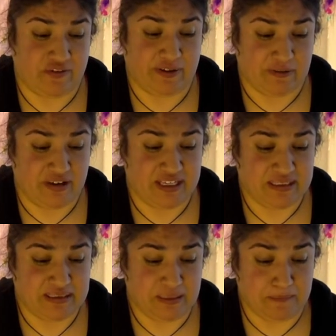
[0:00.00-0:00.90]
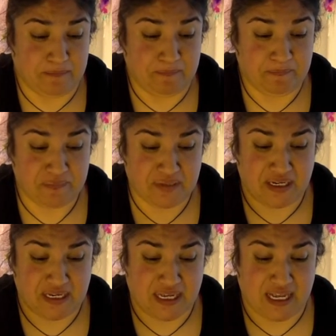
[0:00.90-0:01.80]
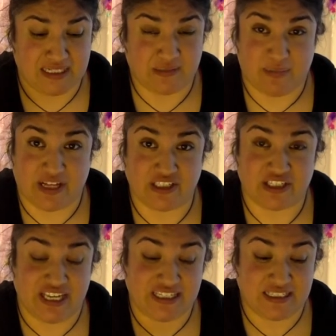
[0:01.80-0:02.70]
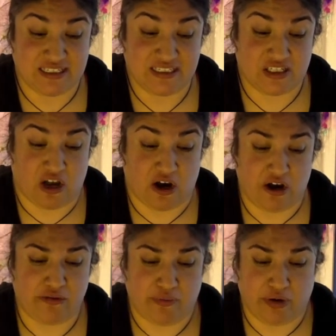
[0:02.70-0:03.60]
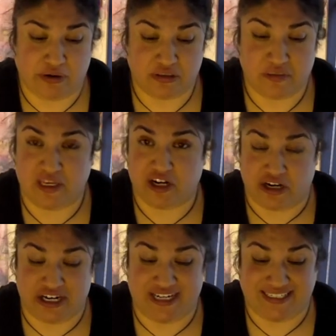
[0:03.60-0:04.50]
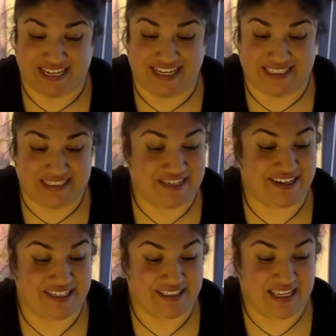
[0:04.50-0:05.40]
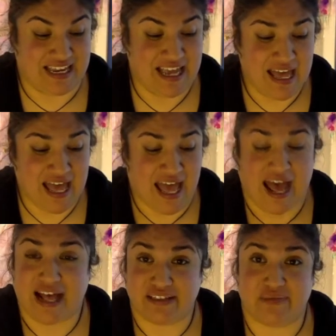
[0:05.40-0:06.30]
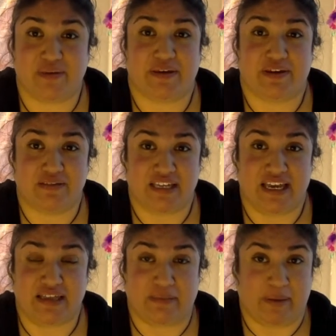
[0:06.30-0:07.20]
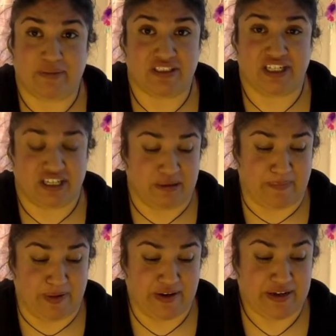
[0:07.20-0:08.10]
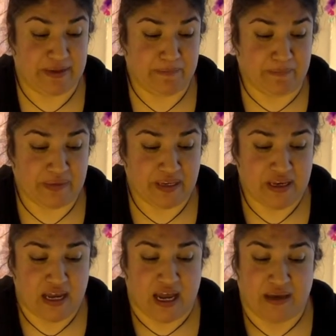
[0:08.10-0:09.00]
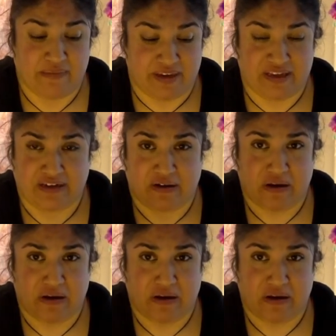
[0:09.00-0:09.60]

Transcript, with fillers: for Luis especially since it's hard road to be heard and taken seriously as a POC in the publishing community. I mean,